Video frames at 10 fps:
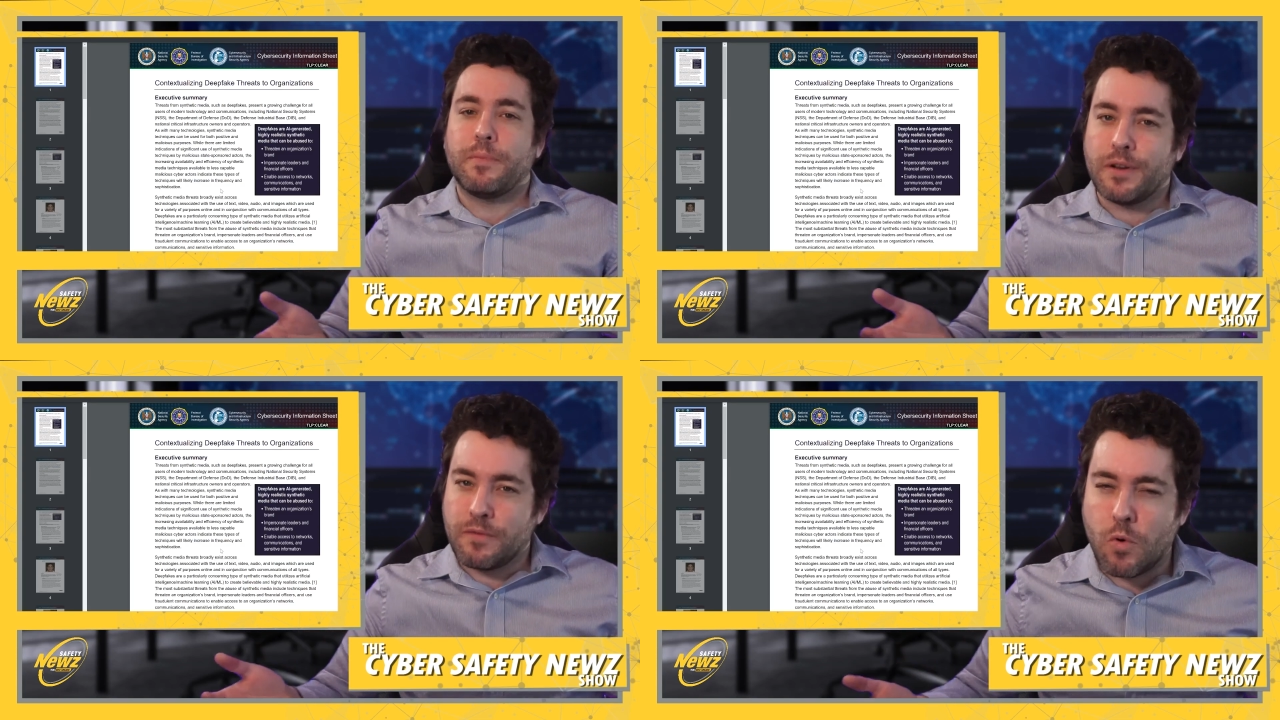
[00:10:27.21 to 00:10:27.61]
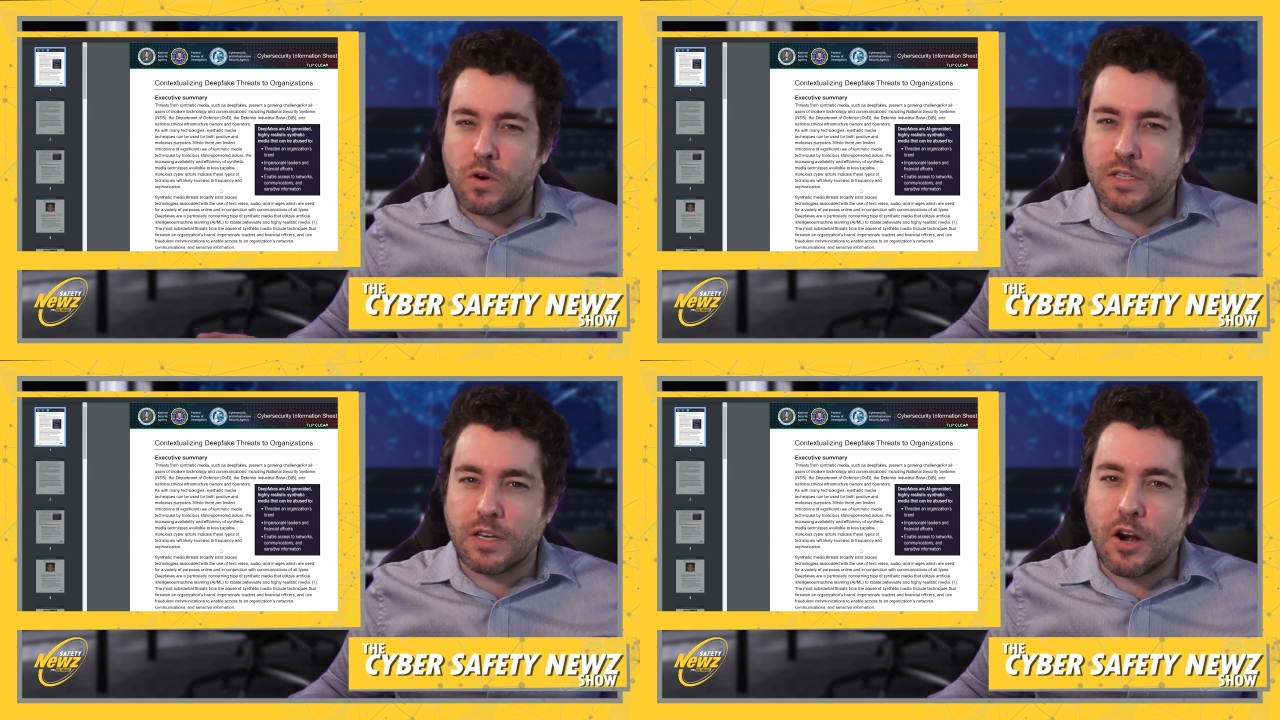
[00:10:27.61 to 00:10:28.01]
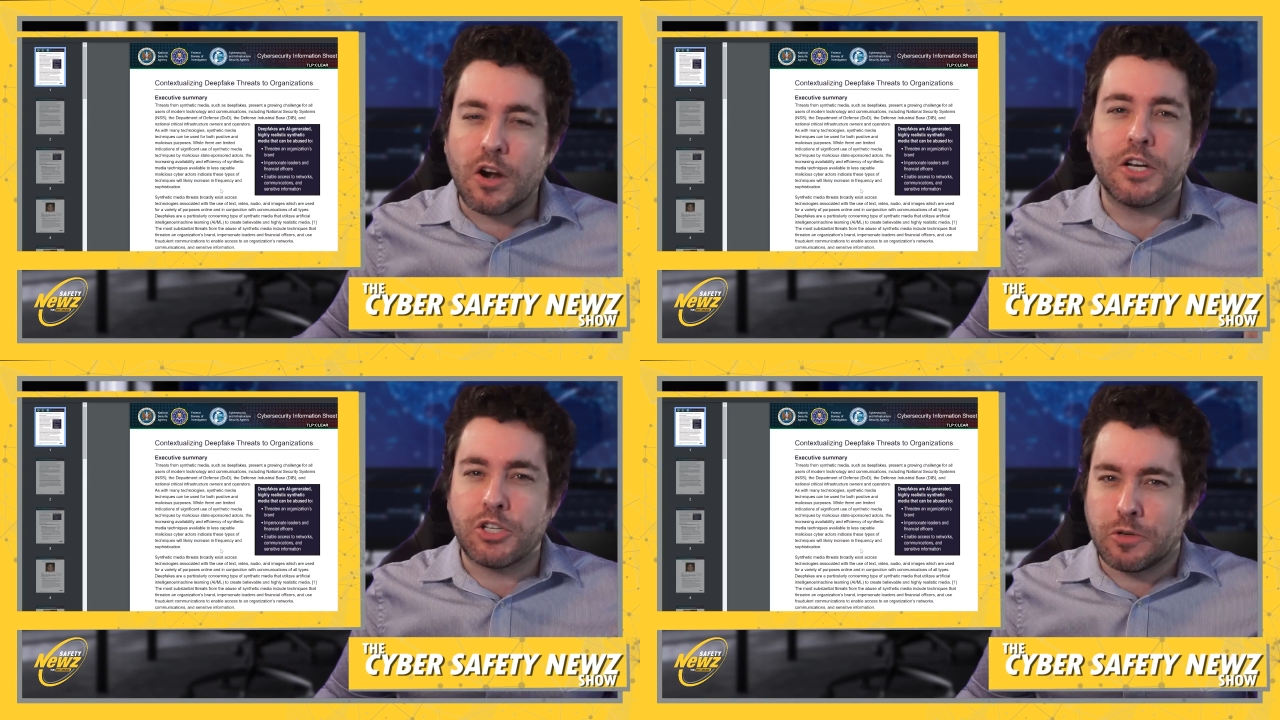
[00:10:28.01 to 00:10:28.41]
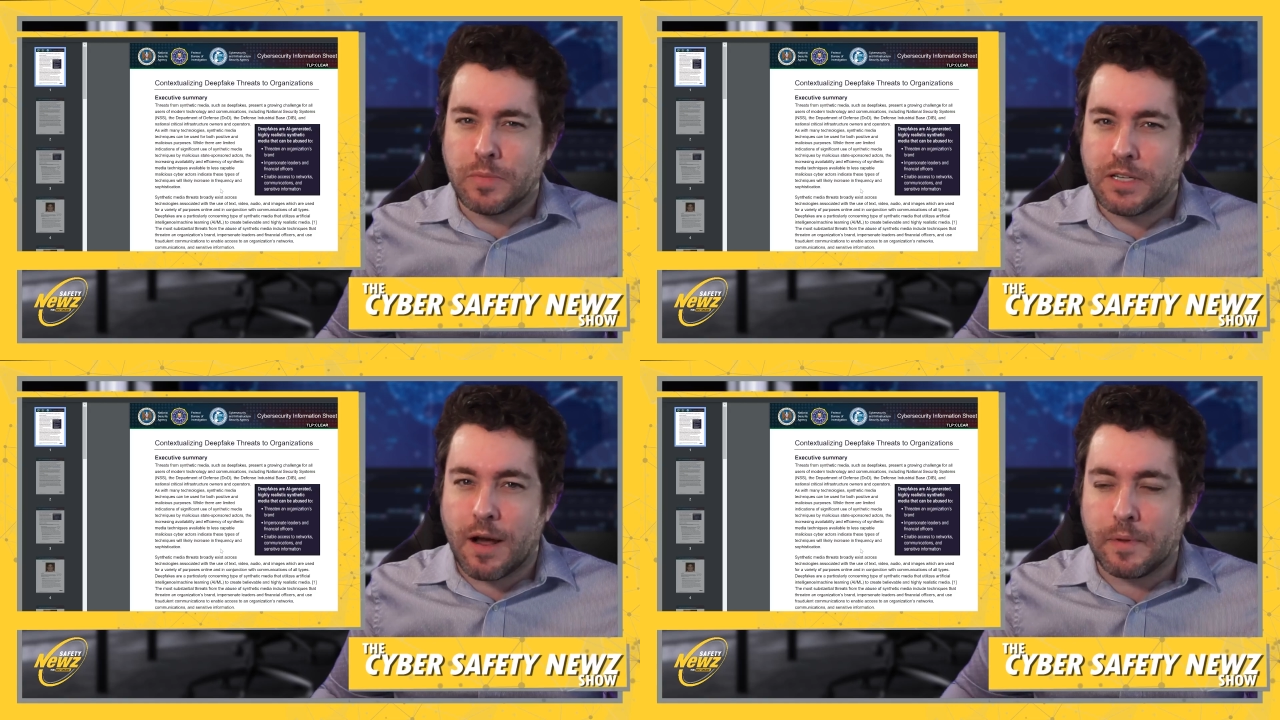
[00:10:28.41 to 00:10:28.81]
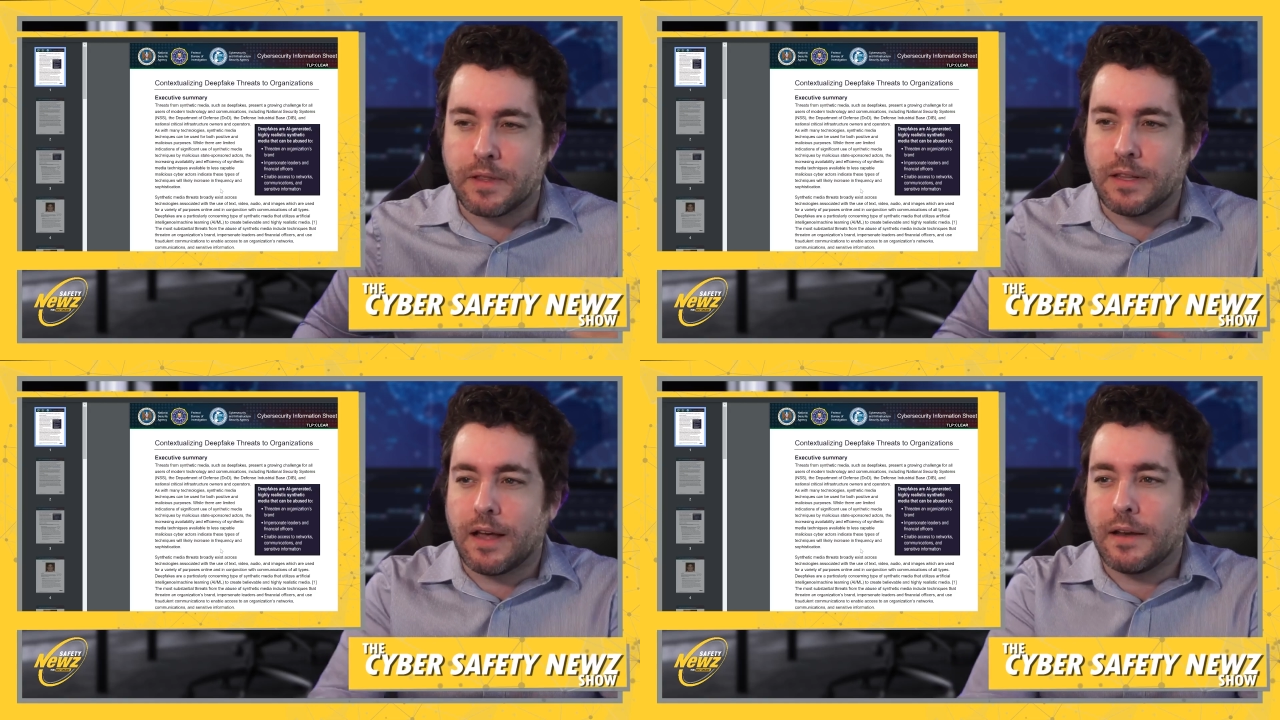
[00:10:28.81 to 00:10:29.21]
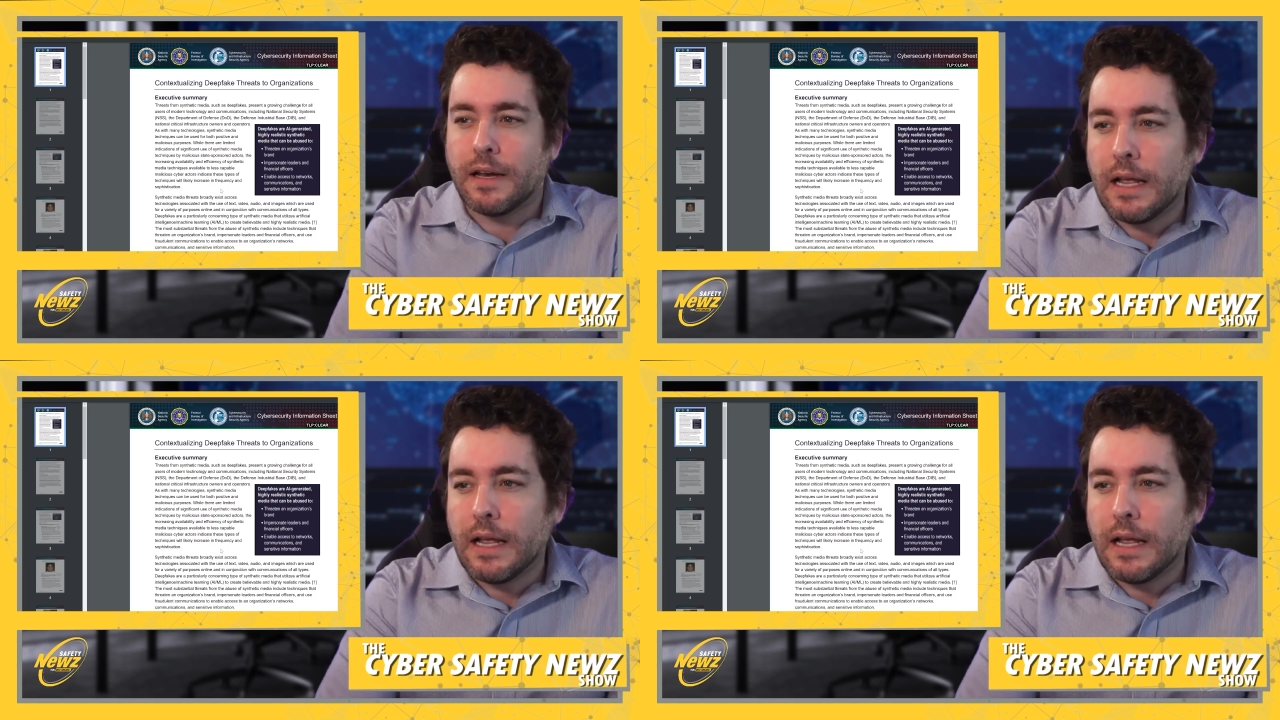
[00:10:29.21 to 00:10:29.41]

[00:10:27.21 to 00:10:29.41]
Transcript: but of course they are, and it should be top of the line.